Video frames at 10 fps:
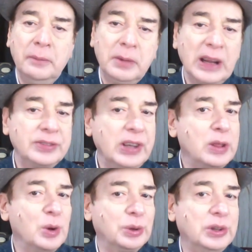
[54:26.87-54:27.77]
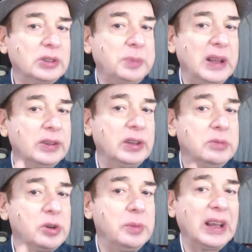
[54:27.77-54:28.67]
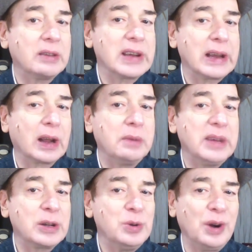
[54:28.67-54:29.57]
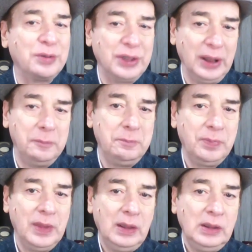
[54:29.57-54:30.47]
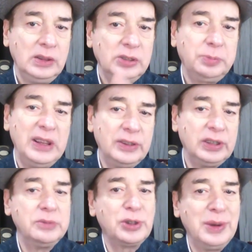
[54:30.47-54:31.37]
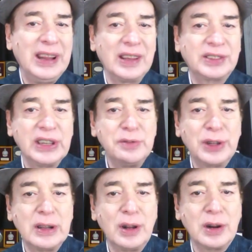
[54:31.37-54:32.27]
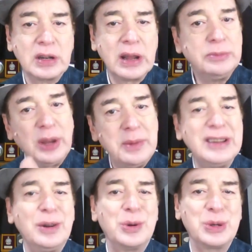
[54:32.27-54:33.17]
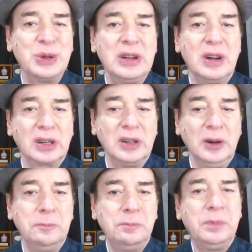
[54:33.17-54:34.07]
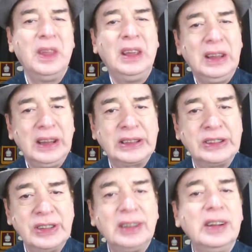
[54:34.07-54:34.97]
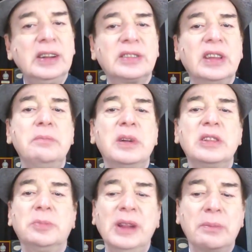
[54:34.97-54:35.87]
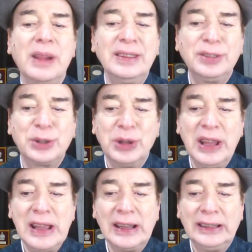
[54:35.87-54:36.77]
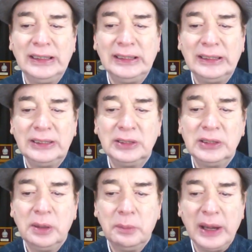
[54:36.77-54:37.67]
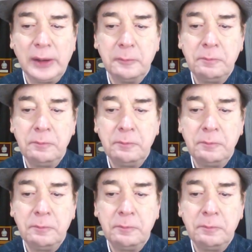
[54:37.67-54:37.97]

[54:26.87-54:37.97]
but i say no this pain seems to be covering, coming too often this pain seems to be lasting for a longer time so i better go to the doctor exactly the same principle applies to the uh, mind